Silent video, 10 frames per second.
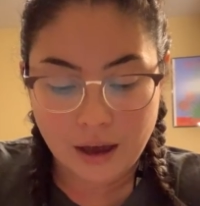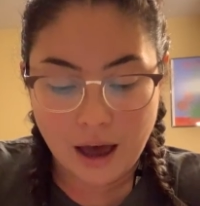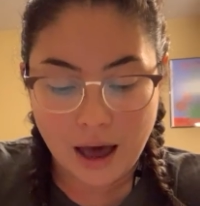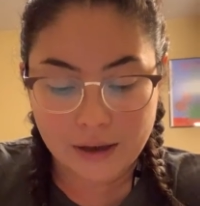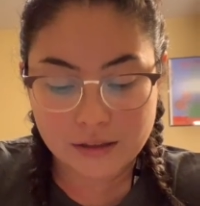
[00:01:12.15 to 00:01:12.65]

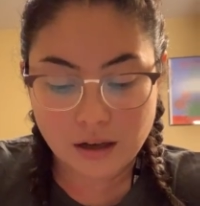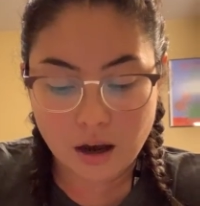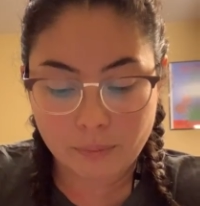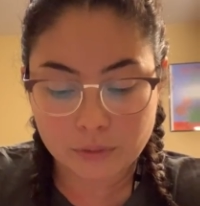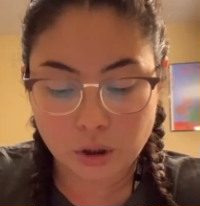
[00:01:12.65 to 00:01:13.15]
High
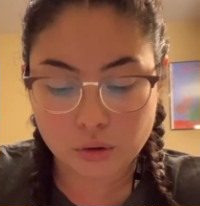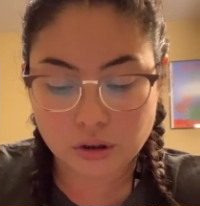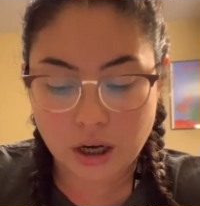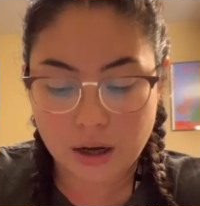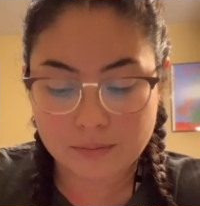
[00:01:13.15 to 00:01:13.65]
top, low
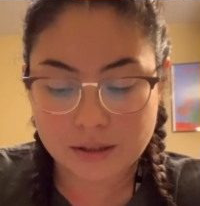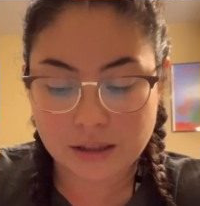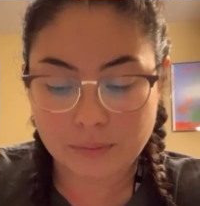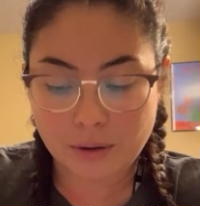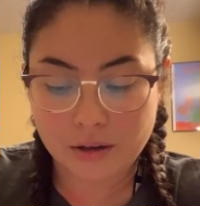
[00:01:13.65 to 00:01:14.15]
top,
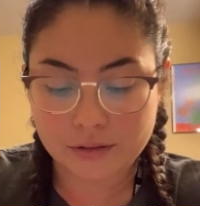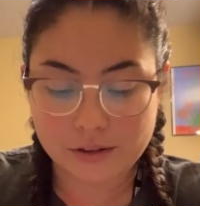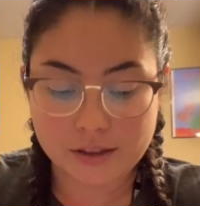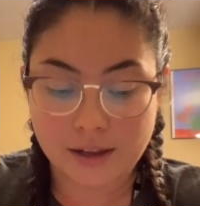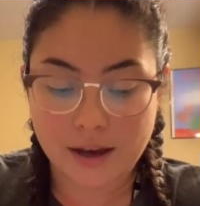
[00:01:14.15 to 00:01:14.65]
slip on, or
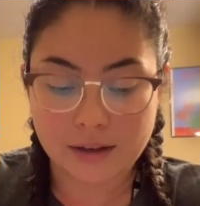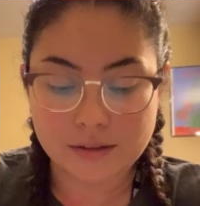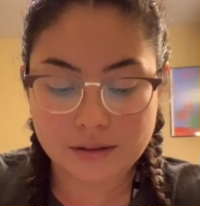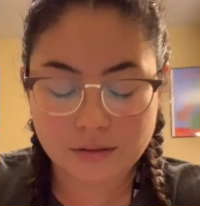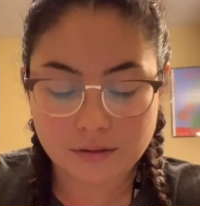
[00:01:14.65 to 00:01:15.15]

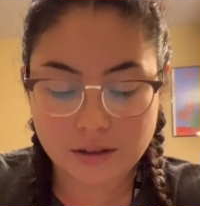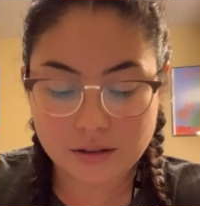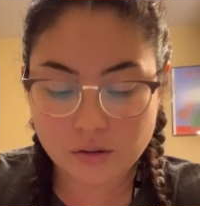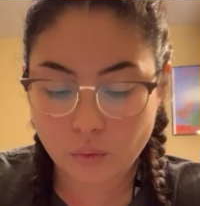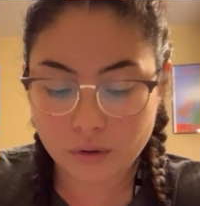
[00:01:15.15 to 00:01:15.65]
slides.
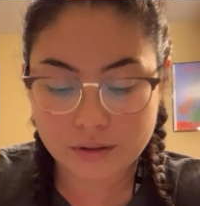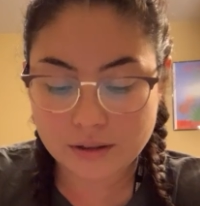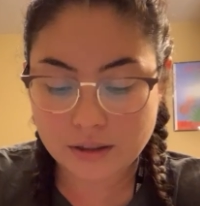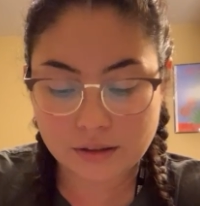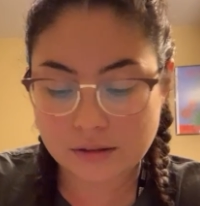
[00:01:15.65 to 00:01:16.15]
This
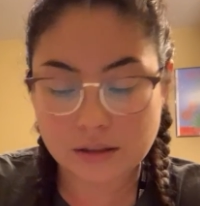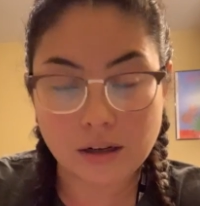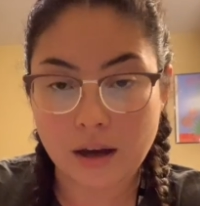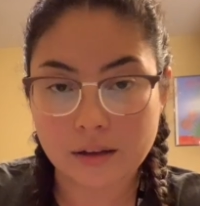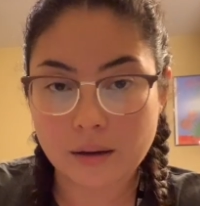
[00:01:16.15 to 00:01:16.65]
quarantine did
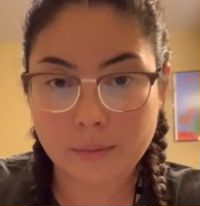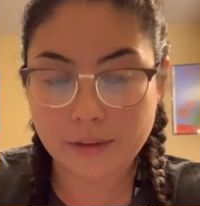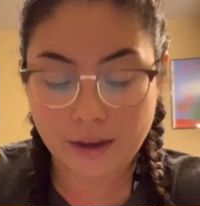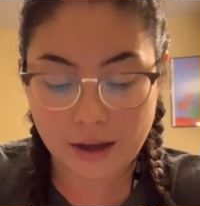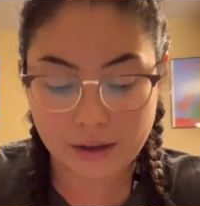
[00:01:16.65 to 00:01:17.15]
not come
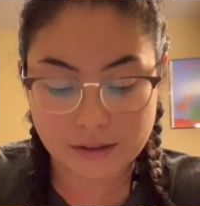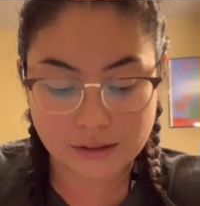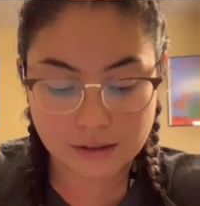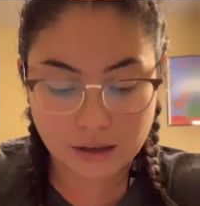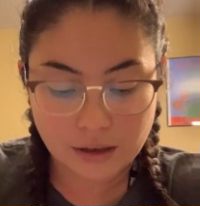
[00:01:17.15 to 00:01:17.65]
with
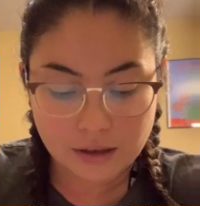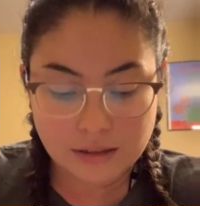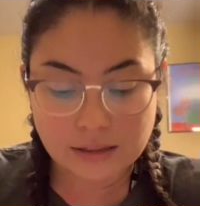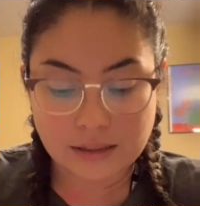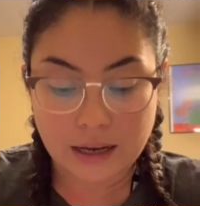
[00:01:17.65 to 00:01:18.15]
guides.
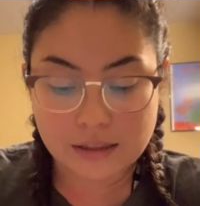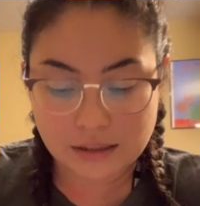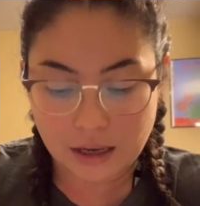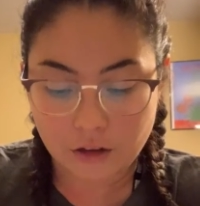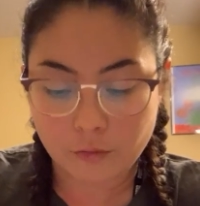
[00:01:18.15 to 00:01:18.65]
Stay
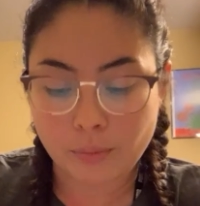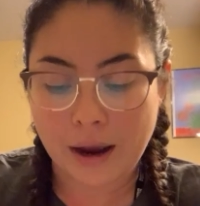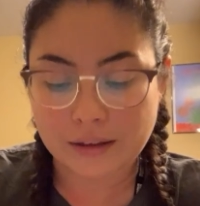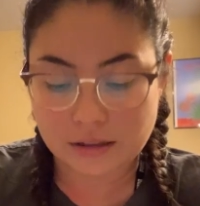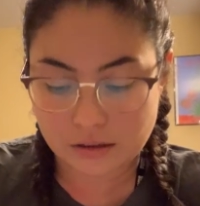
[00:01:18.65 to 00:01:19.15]
safe,
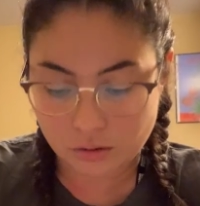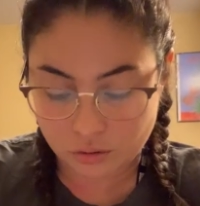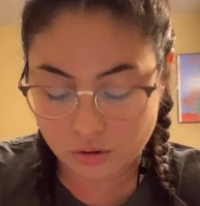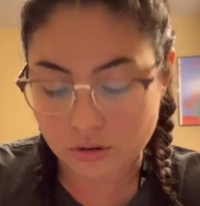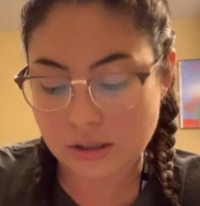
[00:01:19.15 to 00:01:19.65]
practice
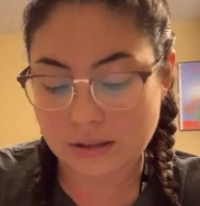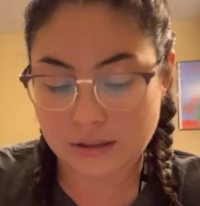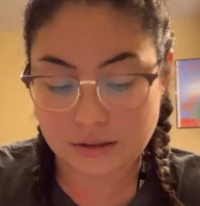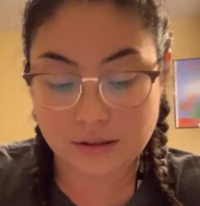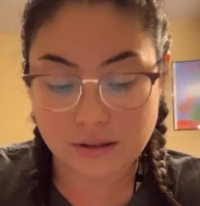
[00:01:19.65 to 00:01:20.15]
social
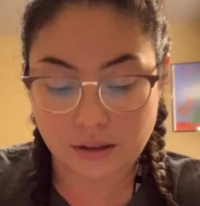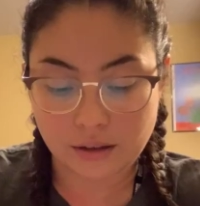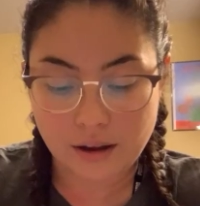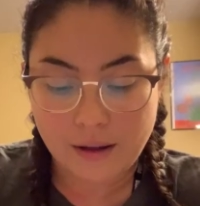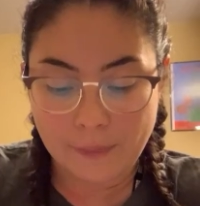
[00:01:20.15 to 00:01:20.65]

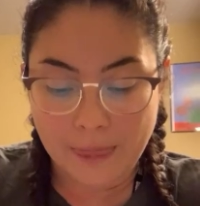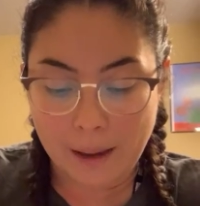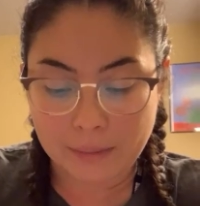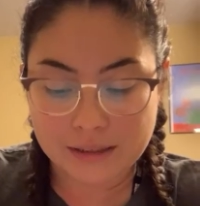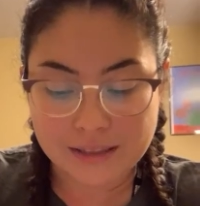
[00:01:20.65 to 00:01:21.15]
distancing.
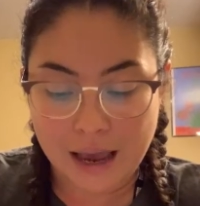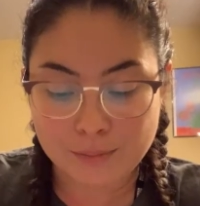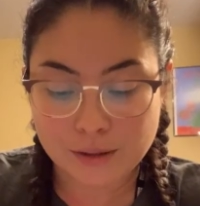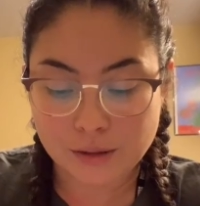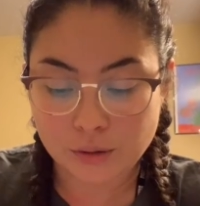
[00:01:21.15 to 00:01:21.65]
That means
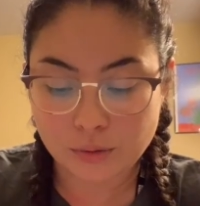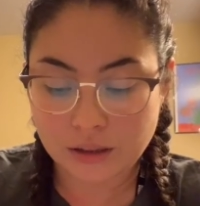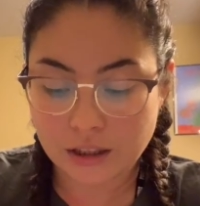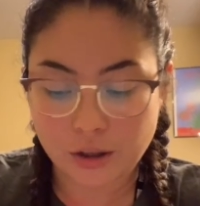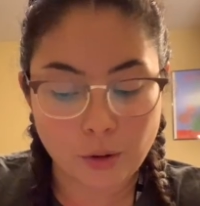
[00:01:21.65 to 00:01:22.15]

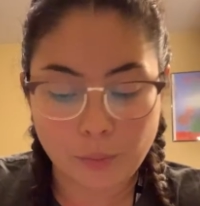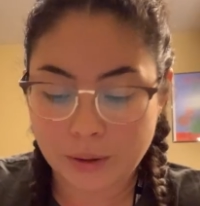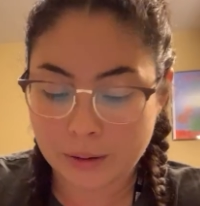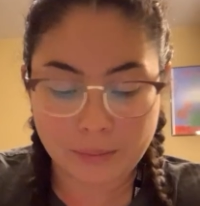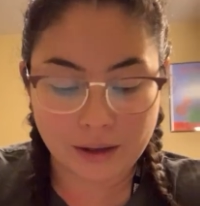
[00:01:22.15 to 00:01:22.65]
absolutely no
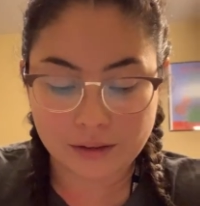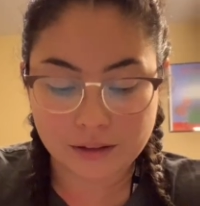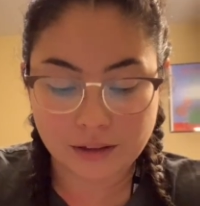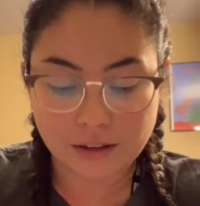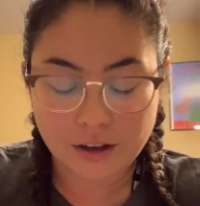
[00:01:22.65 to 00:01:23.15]
peer
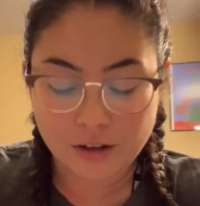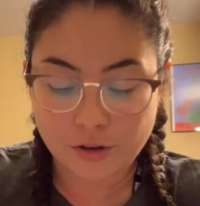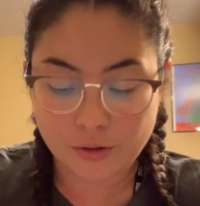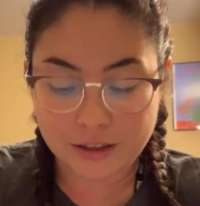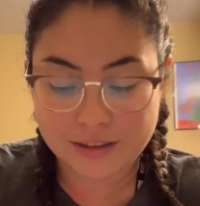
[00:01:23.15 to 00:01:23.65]
mingling,
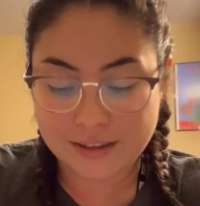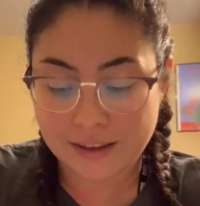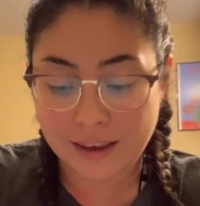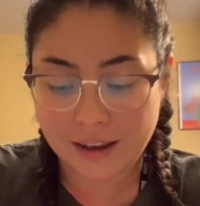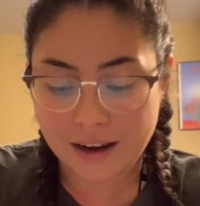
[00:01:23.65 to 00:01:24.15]
no
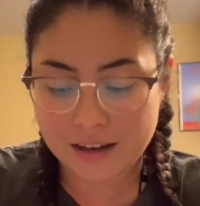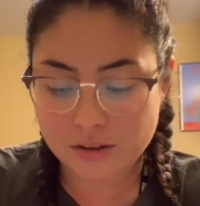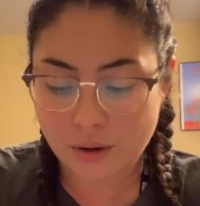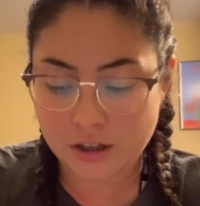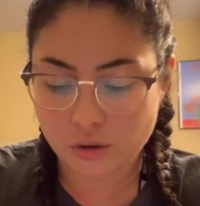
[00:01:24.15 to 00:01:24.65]

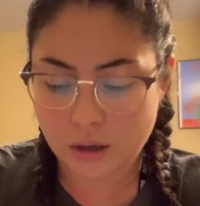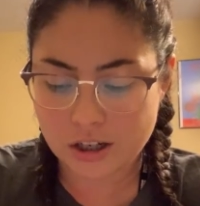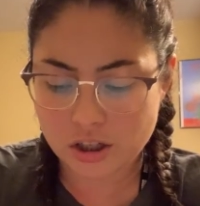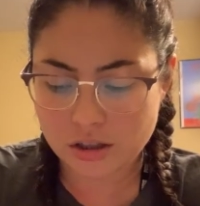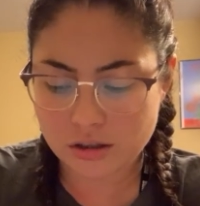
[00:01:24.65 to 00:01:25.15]
quinceañeras,
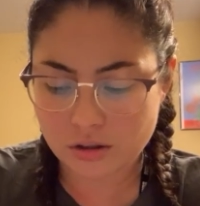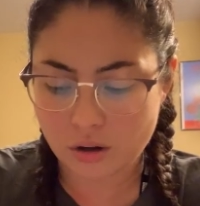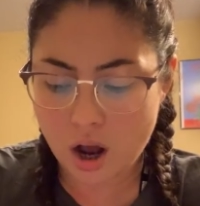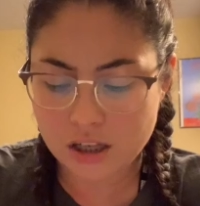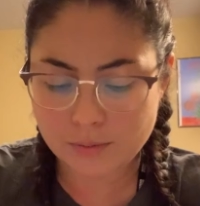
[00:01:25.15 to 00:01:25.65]
graduations, or
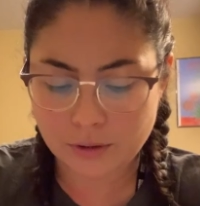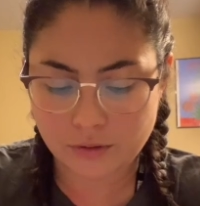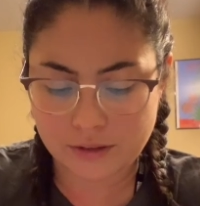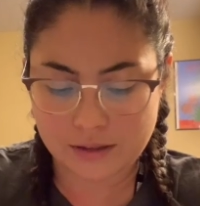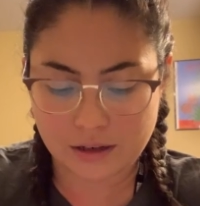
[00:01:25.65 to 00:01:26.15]
hospital
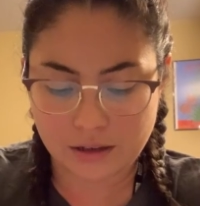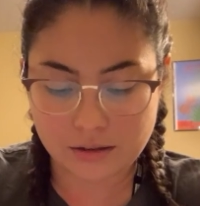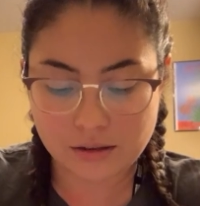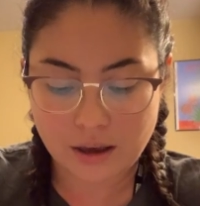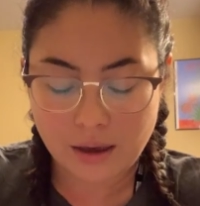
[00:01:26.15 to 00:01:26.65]

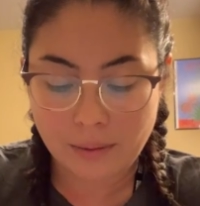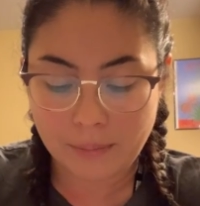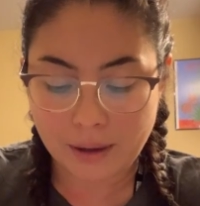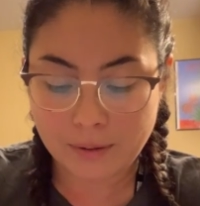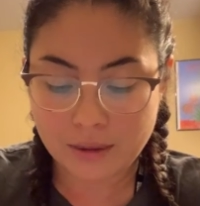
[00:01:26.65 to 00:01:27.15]
visitings.
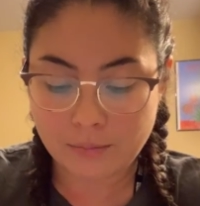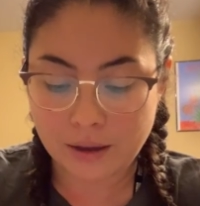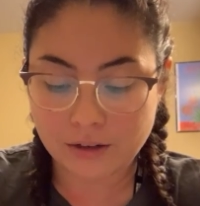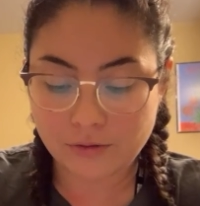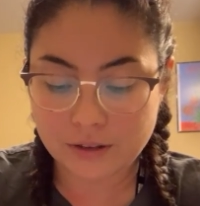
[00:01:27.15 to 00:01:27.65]
Maybe the
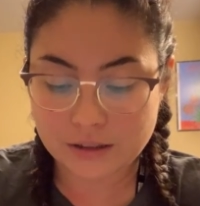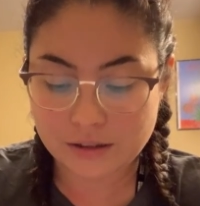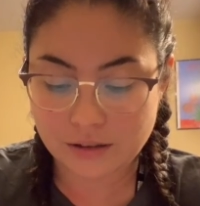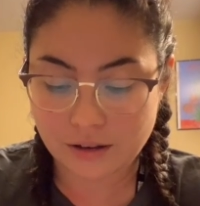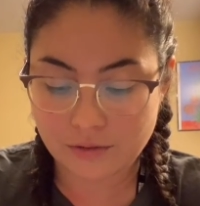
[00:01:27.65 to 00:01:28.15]

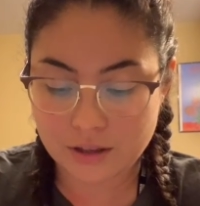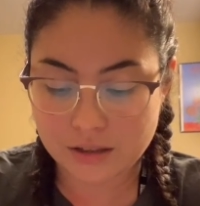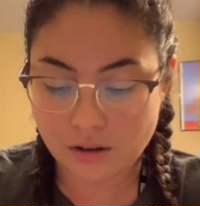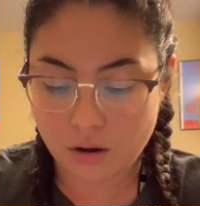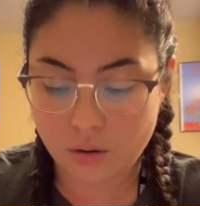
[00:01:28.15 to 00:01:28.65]
benefits of
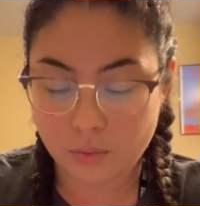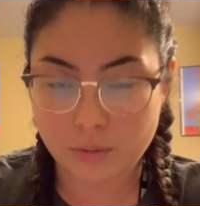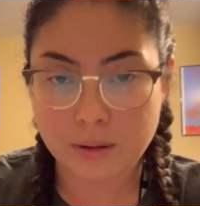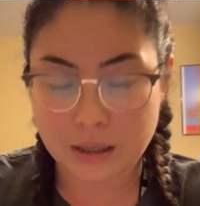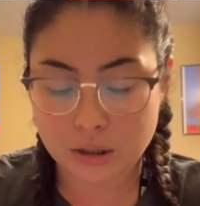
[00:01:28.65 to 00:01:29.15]
this all will
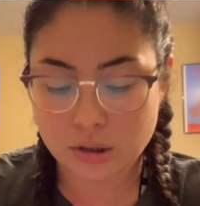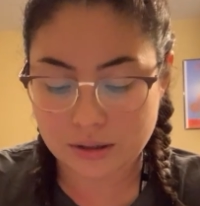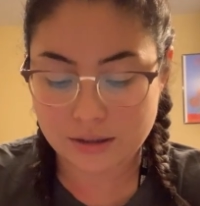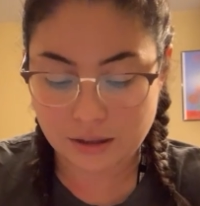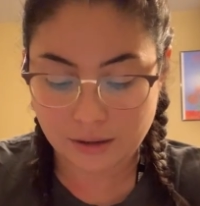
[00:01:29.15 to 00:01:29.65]
be
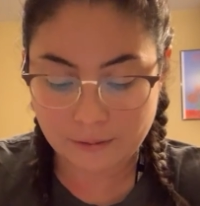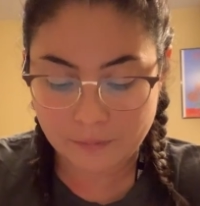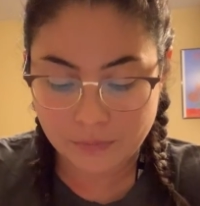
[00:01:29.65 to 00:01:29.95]
interesting.